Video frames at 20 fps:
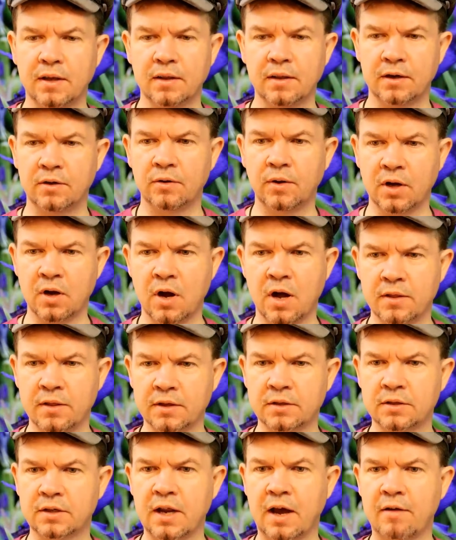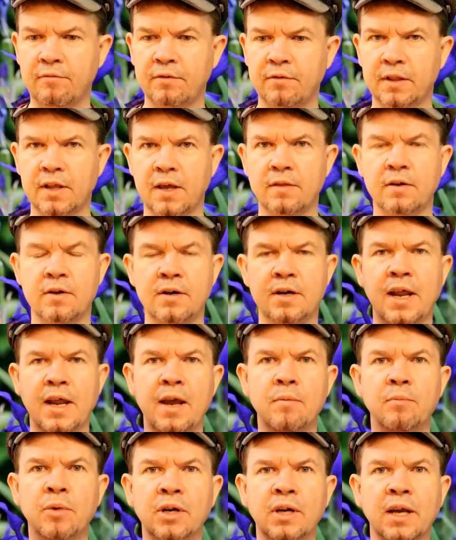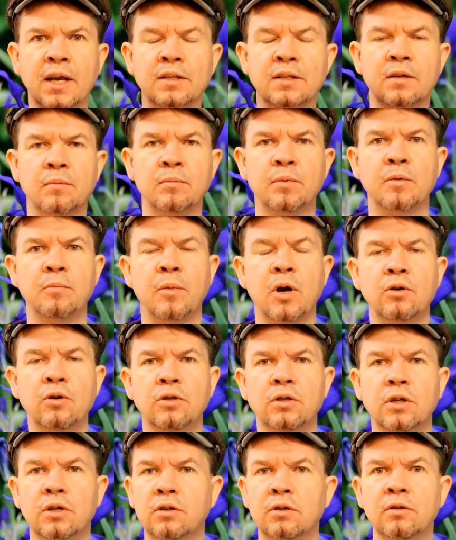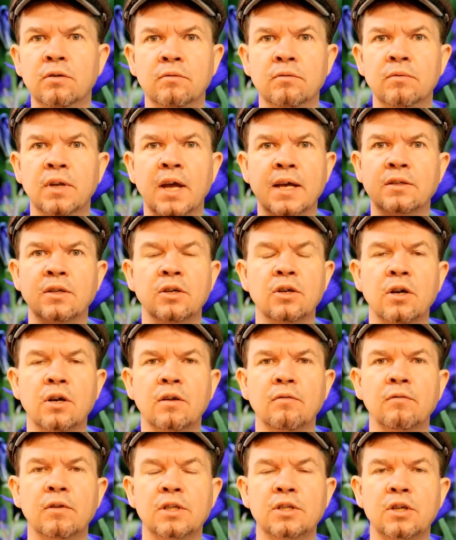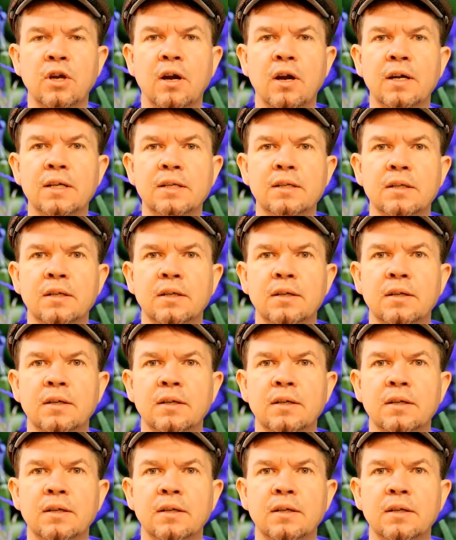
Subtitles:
they're doing all this stuff, and then their neighbor gets a promotion who hasn't heard of Lazaris?